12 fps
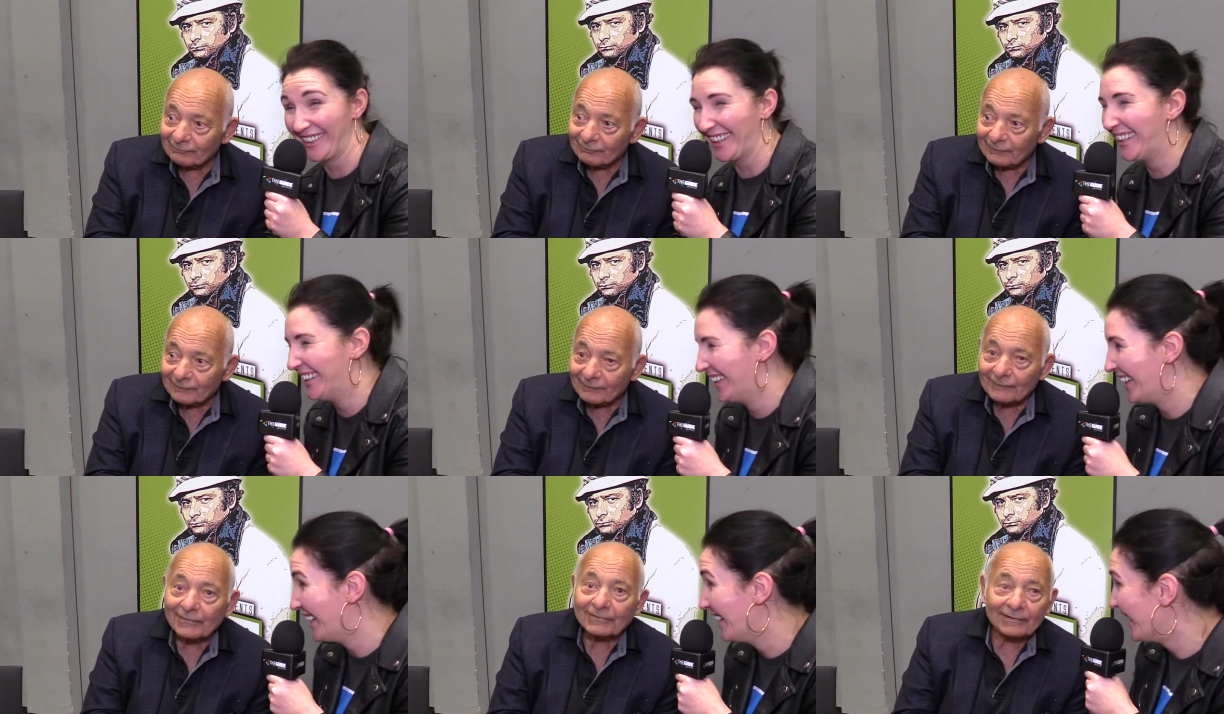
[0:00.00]

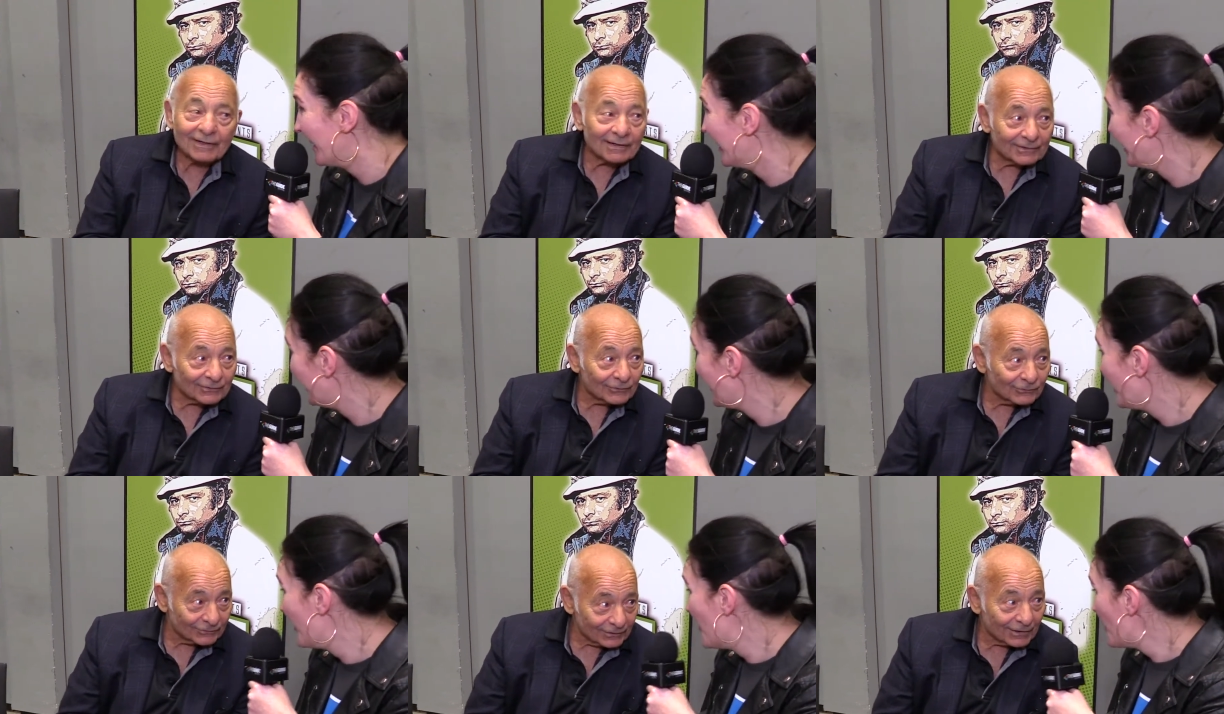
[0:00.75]
Speaker 1: thank, you,
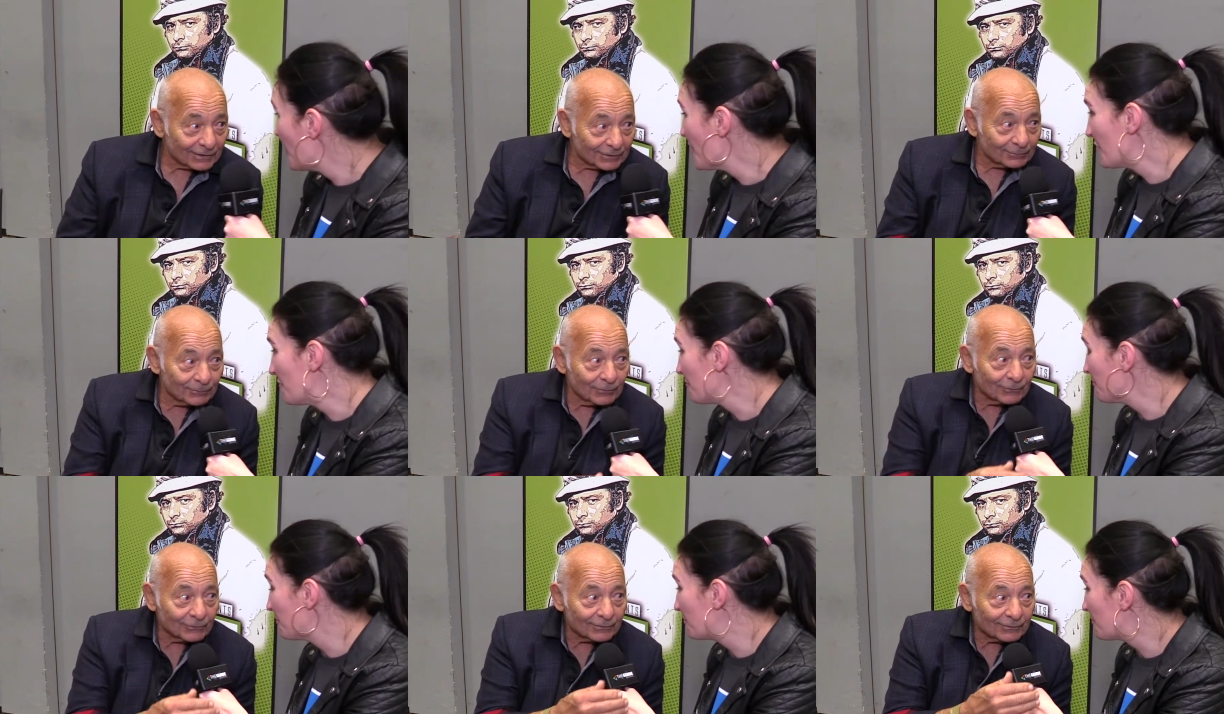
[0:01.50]
Speaker 2: thank you
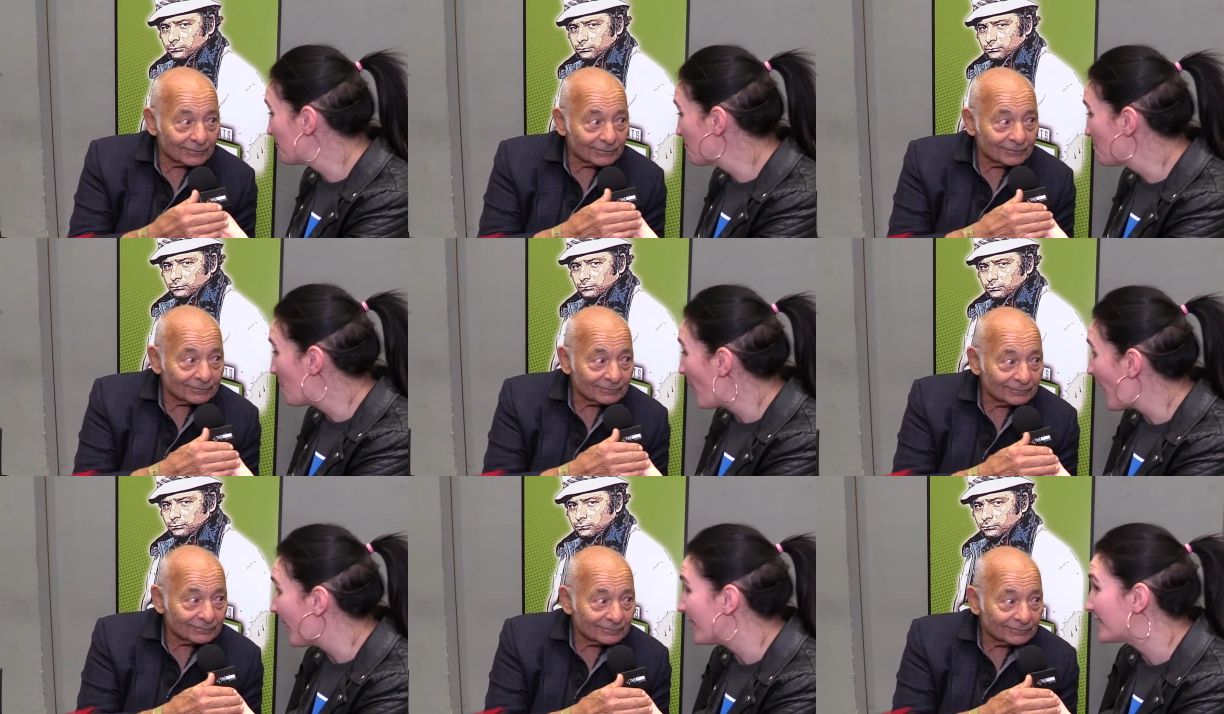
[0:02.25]
both.
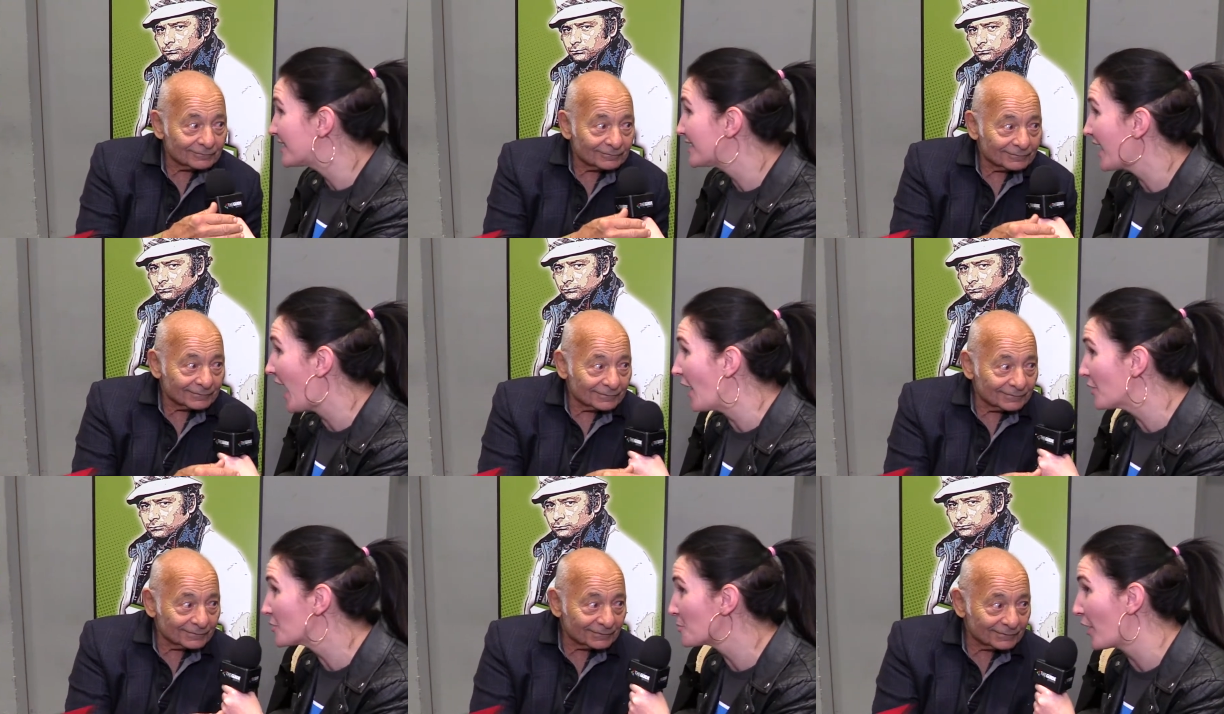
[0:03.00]
Speaker 1: Burt,
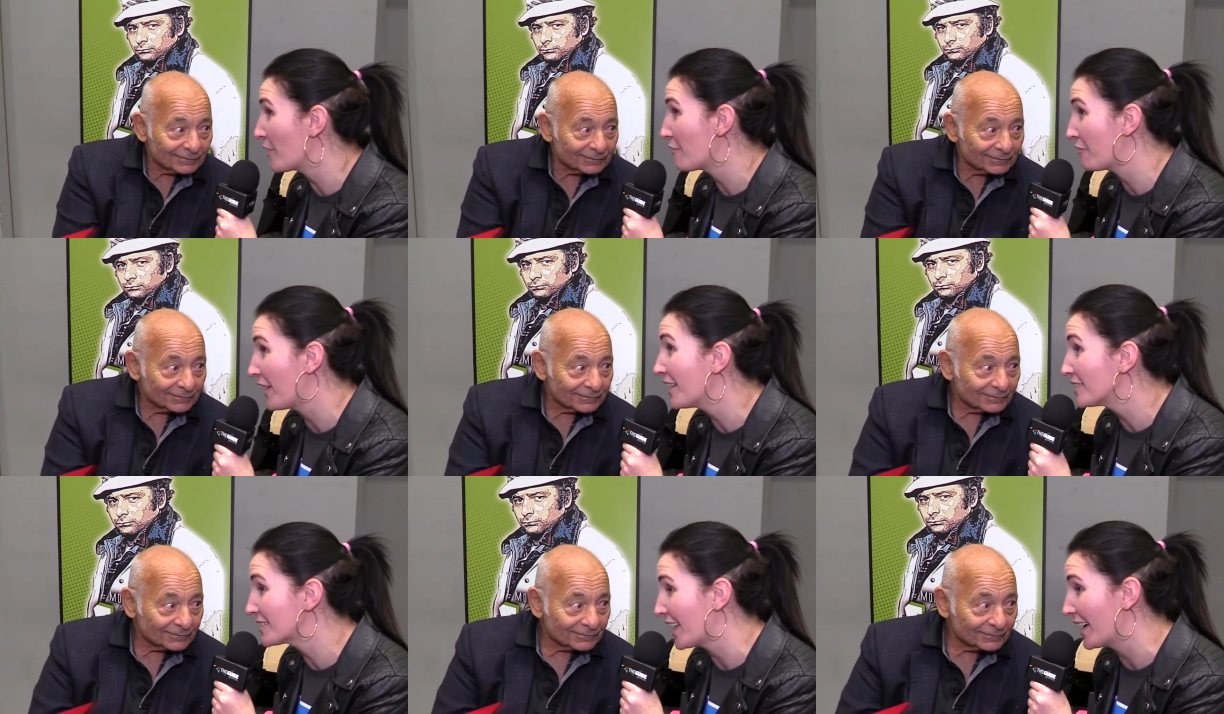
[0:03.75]
tell us what it
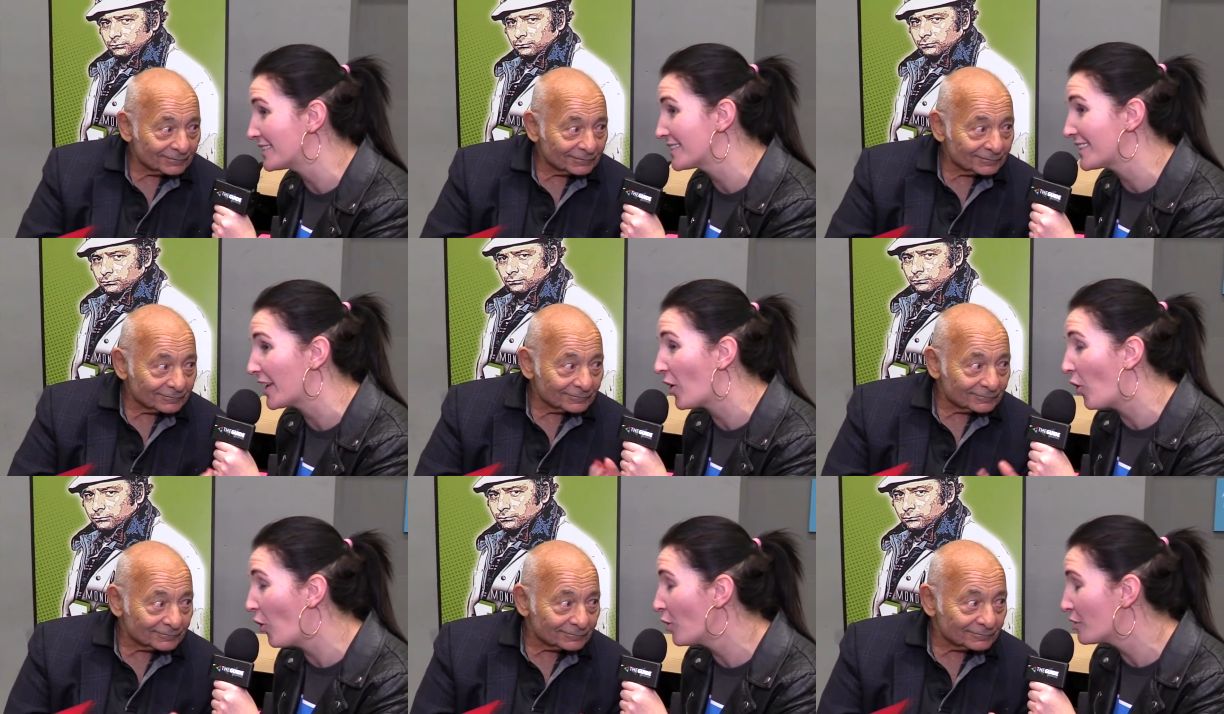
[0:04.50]
feels like to see
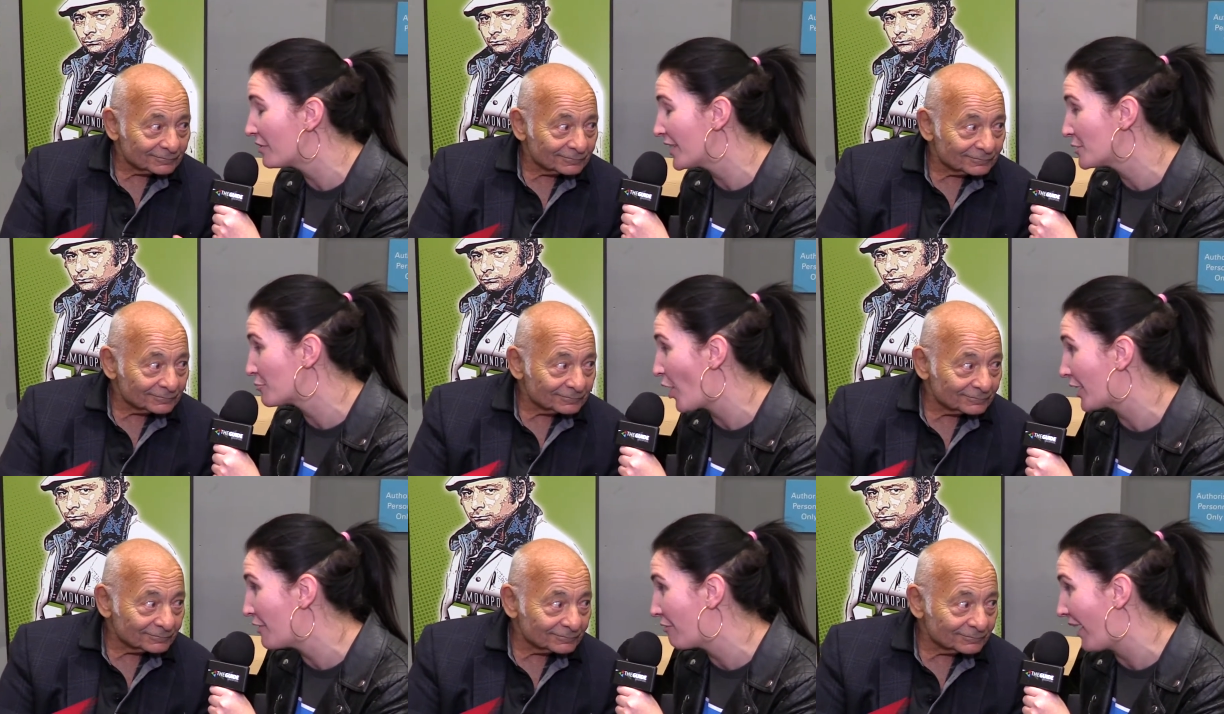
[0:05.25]
all of these
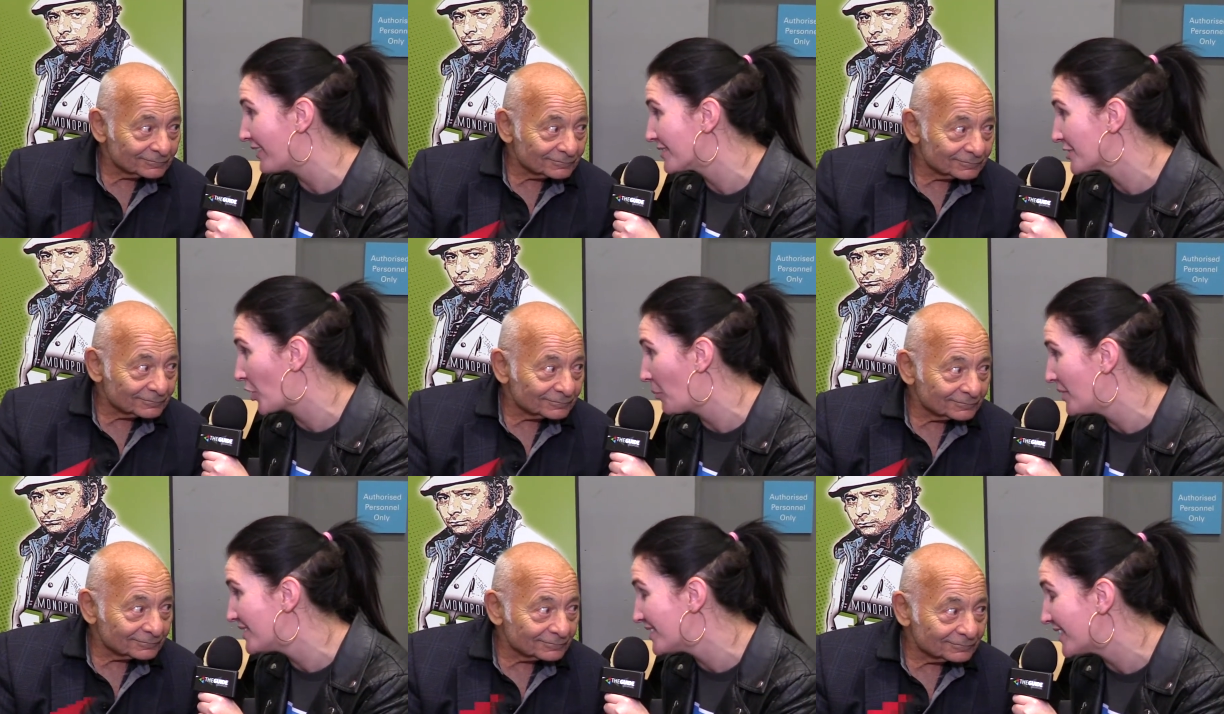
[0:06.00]
Rocky fans coming to